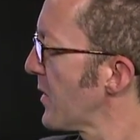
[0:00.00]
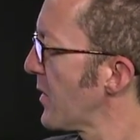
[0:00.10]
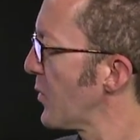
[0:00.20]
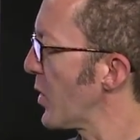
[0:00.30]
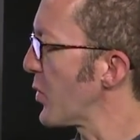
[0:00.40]

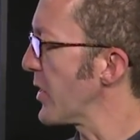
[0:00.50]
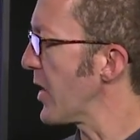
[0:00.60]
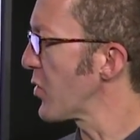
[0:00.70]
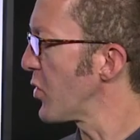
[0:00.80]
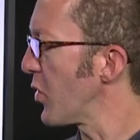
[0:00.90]
What we
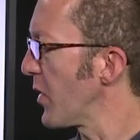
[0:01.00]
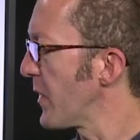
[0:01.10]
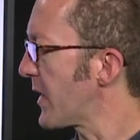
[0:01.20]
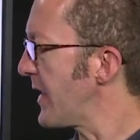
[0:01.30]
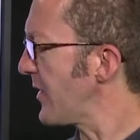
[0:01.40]
now call
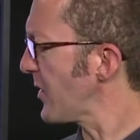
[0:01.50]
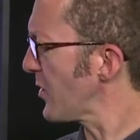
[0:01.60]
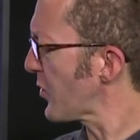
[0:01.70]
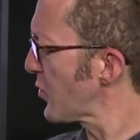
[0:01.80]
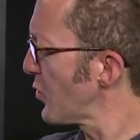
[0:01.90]
the
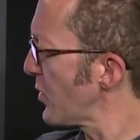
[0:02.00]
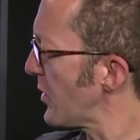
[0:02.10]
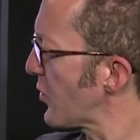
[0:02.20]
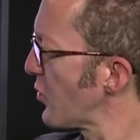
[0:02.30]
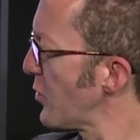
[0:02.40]
classical school
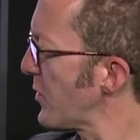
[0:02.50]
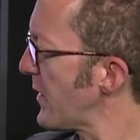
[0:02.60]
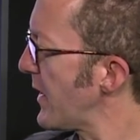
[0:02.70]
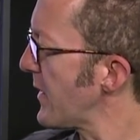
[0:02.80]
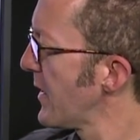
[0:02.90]
assumed
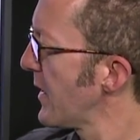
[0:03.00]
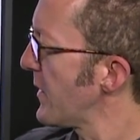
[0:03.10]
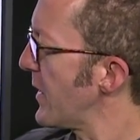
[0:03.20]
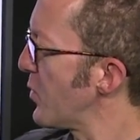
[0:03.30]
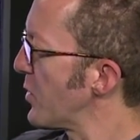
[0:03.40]
that
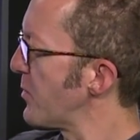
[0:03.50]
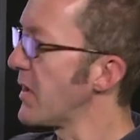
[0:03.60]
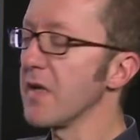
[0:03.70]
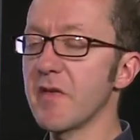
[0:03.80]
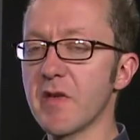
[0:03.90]
there would
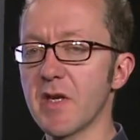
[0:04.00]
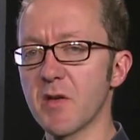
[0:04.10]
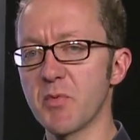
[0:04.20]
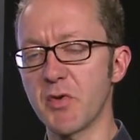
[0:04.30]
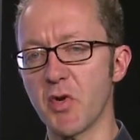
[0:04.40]
be a
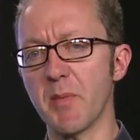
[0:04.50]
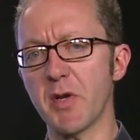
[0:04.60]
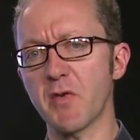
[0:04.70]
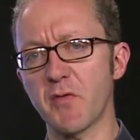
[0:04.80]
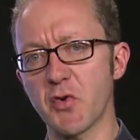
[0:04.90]
single
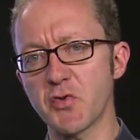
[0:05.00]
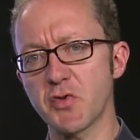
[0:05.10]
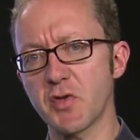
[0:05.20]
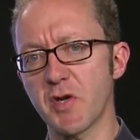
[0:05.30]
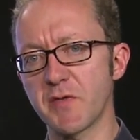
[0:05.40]
predominant
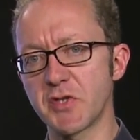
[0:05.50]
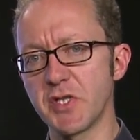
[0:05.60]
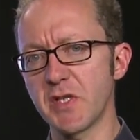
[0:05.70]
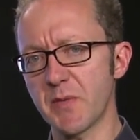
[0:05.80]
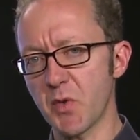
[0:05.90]
version of a
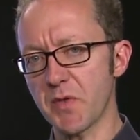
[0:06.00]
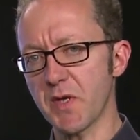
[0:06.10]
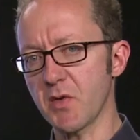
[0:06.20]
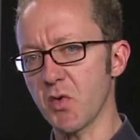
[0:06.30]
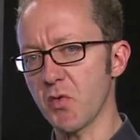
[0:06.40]
gene, what
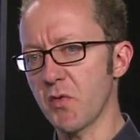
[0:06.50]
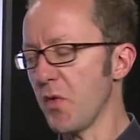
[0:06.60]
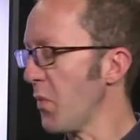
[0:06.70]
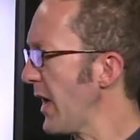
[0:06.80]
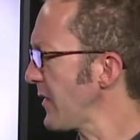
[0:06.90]
they call
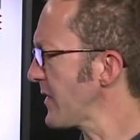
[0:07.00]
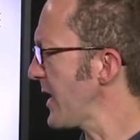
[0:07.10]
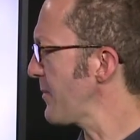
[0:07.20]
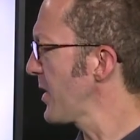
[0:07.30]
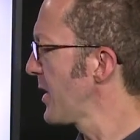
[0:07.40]
the wild
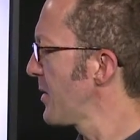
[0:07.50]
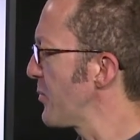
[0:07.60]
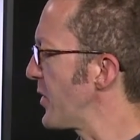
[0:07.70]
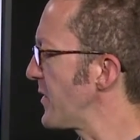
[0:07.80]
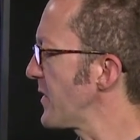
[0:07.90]
type,
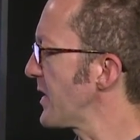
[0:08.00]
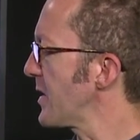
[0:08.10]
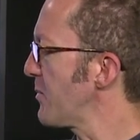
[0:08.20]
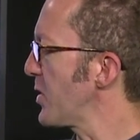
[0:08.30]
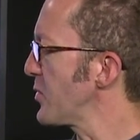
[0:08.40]
present in
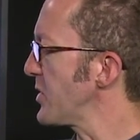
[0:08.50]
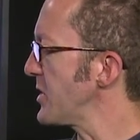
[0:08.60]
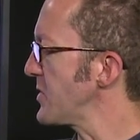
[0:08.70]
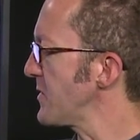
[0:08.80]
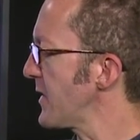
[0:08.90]
a
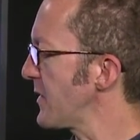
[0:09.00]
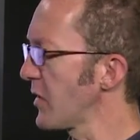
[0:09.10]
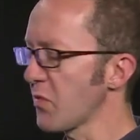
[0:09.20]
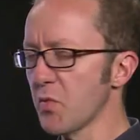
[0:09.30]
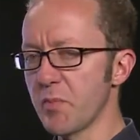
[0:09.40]
population. That
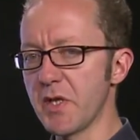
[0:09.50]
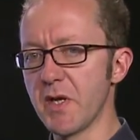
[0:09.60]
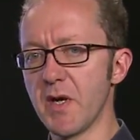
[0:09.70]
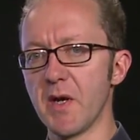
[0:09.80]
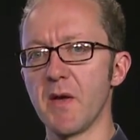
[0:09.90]
this would be
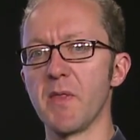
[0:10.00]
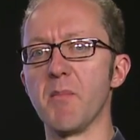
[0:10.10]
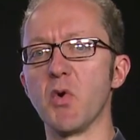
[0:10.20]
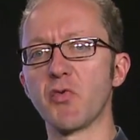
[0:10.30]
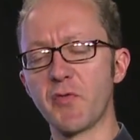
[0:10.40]
the
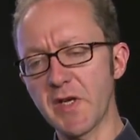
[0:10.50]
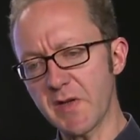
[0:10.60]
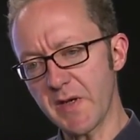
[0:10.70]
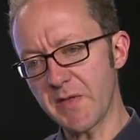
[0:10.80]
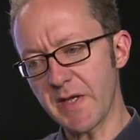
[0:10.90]
most fit,
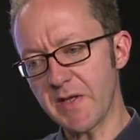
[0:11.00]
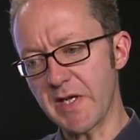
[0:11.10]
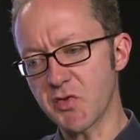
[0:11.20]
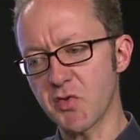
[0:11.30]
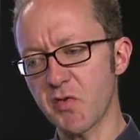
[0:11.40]
and that
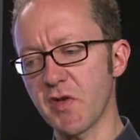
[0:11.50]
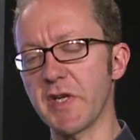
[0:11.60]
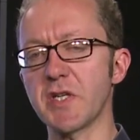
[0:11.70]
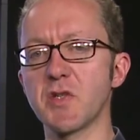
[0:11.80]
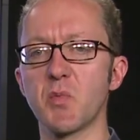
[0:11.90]
natural
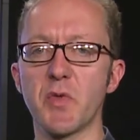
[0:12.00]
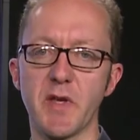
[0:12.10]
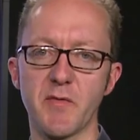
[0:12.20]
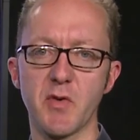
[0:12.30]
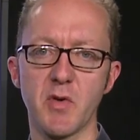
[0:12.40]
selection would
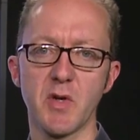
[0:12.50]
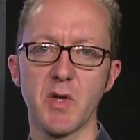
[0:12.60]
therefore